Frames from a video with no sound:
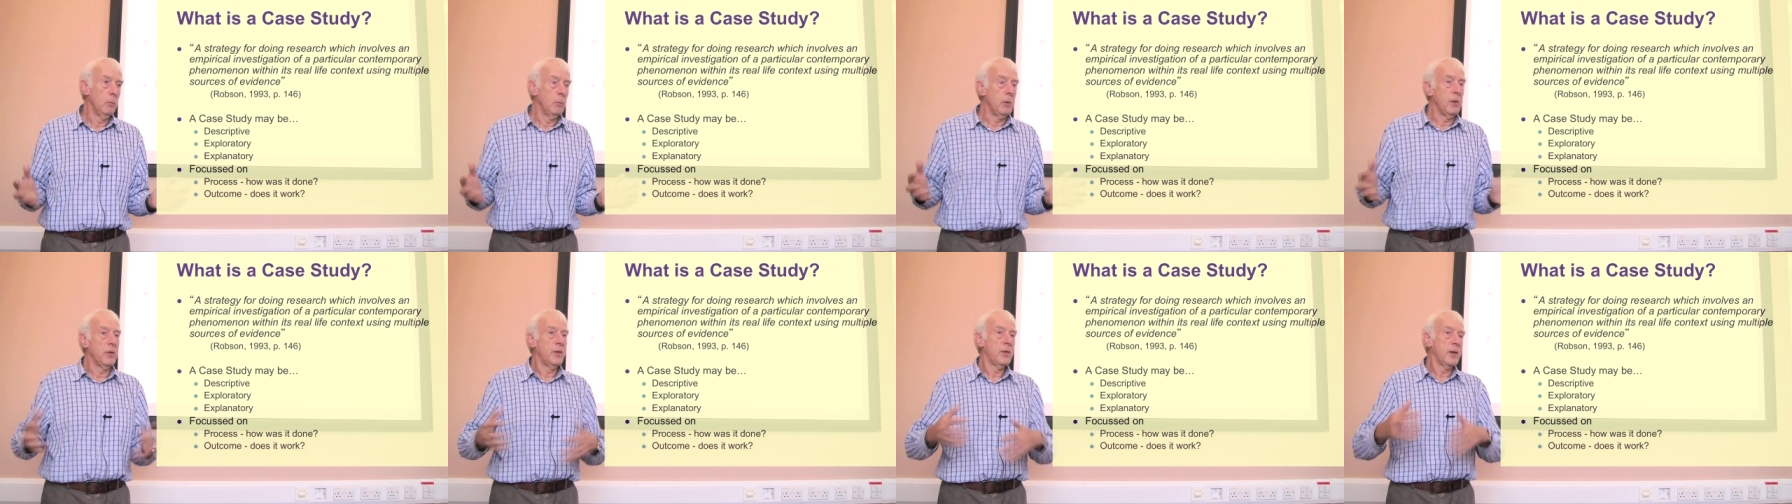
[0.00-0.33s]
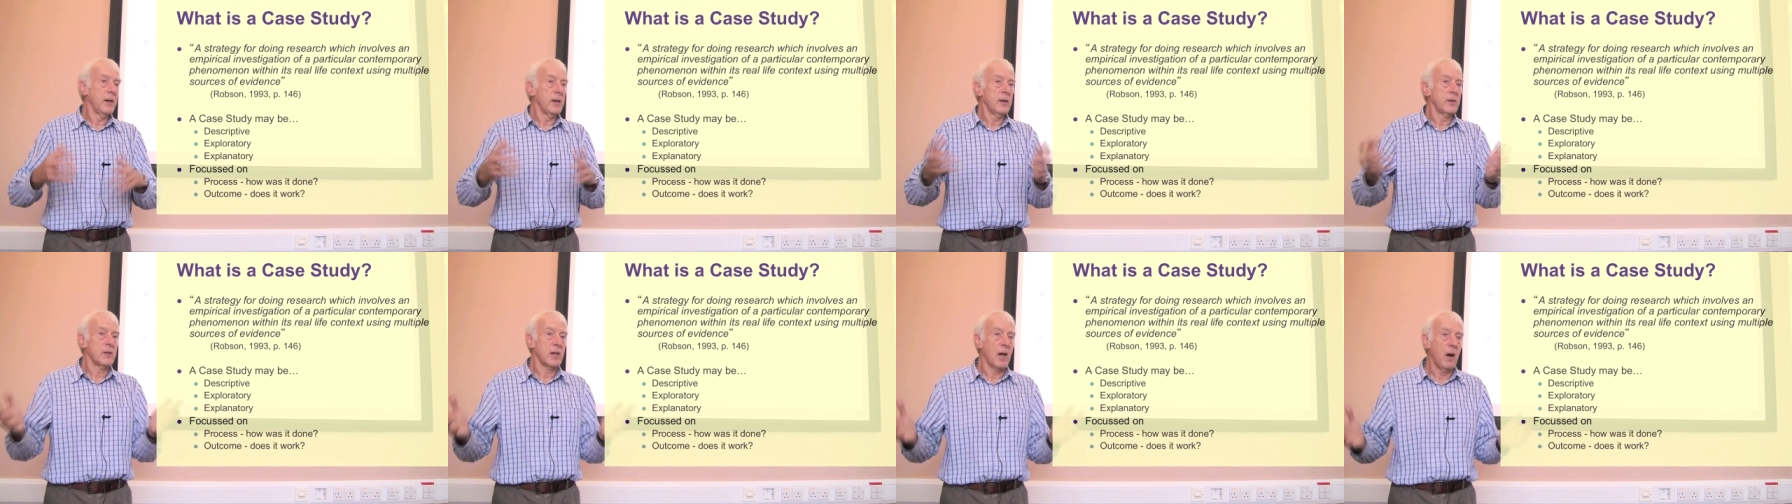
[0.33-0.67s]
with
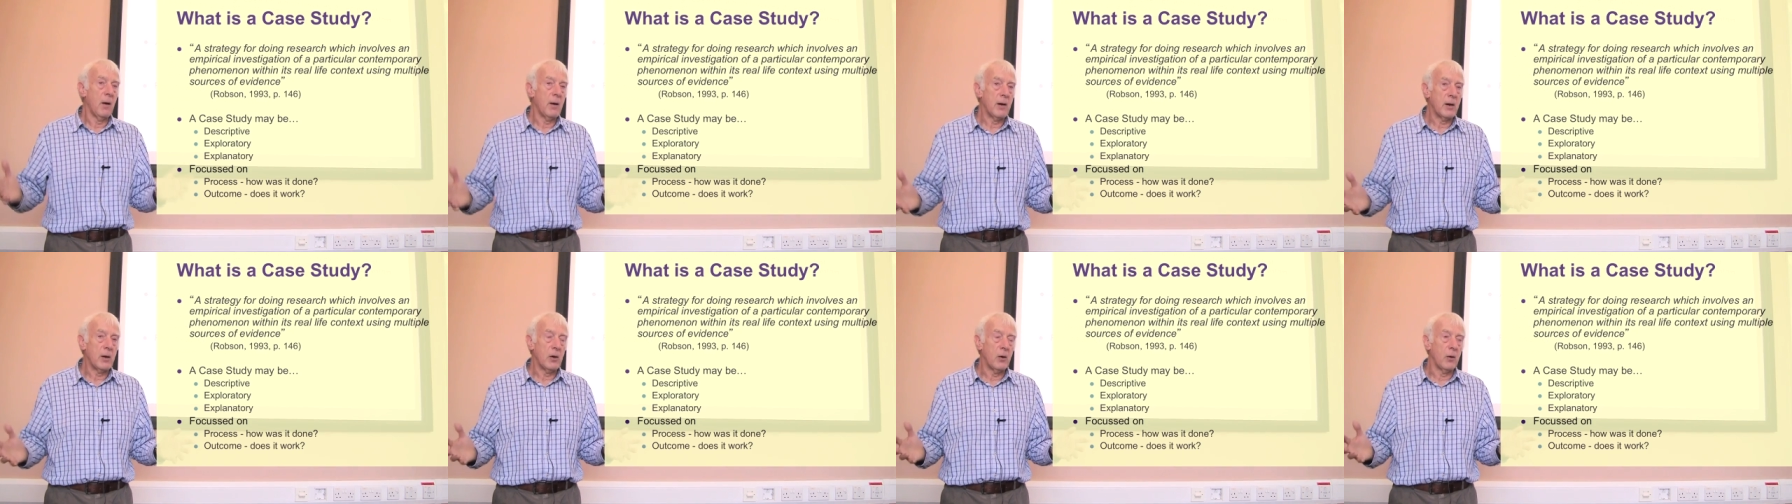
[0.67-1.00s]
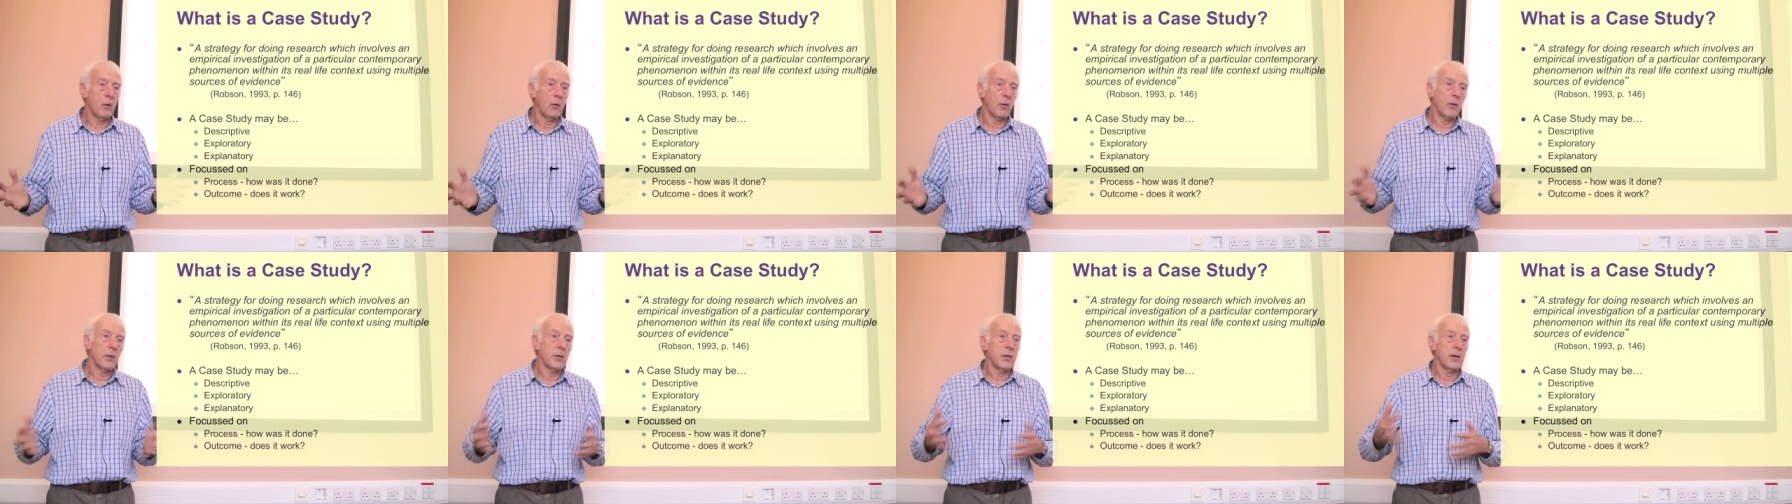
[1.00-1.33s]
things going
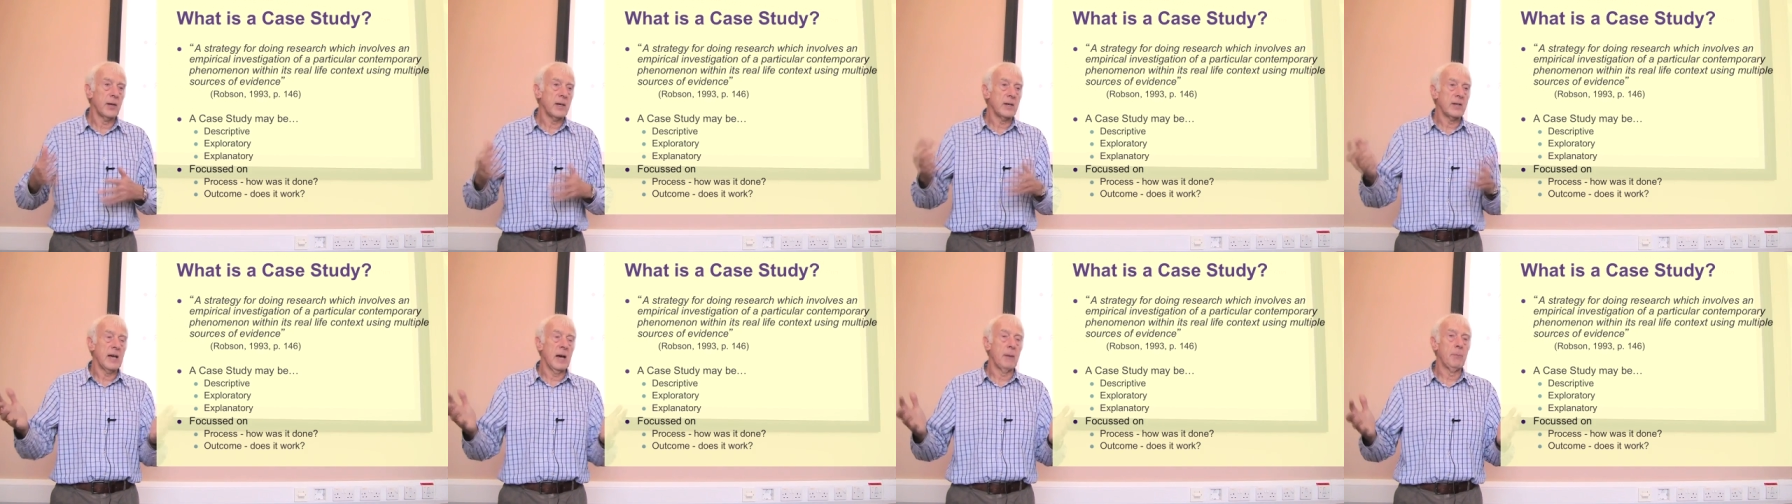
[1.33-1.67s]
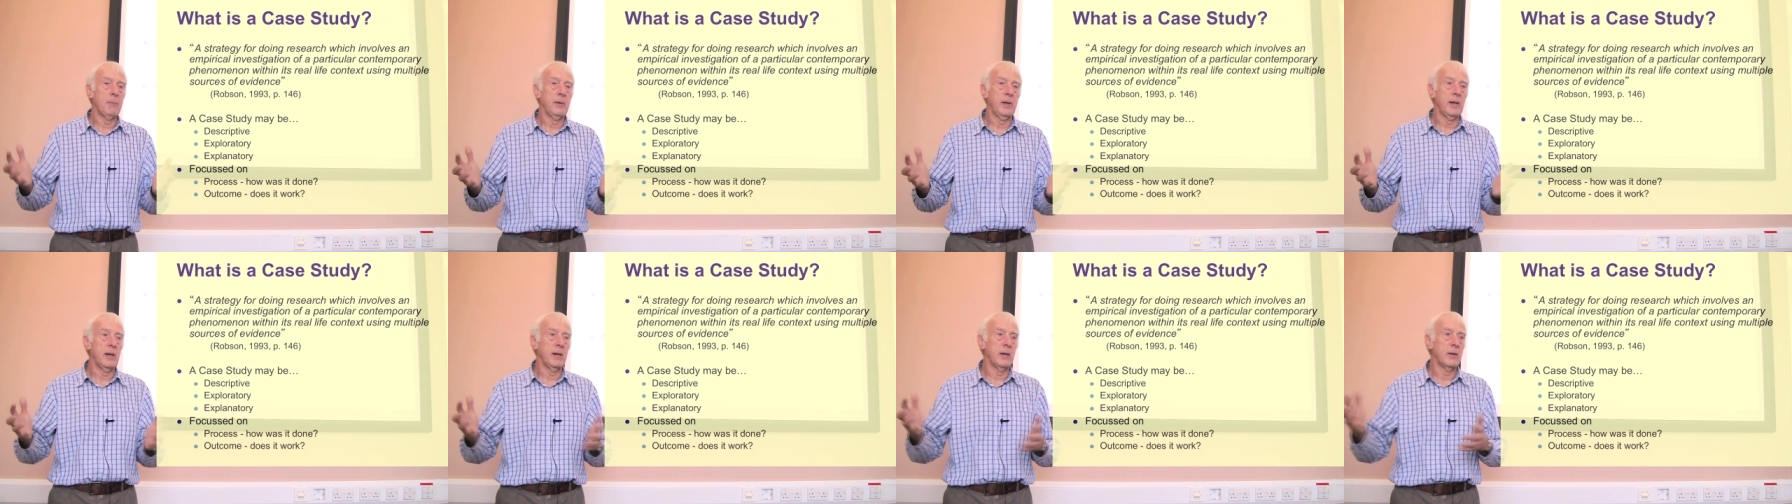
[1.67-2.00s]
on, things
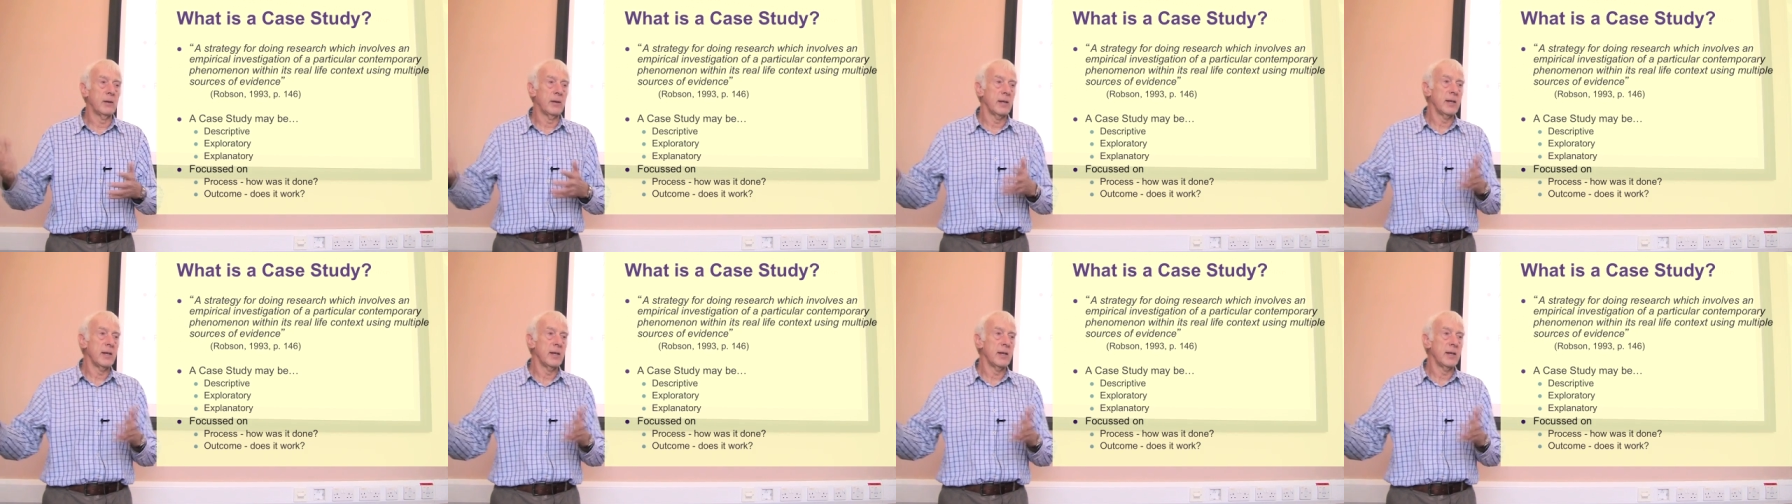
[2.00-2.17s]
happening,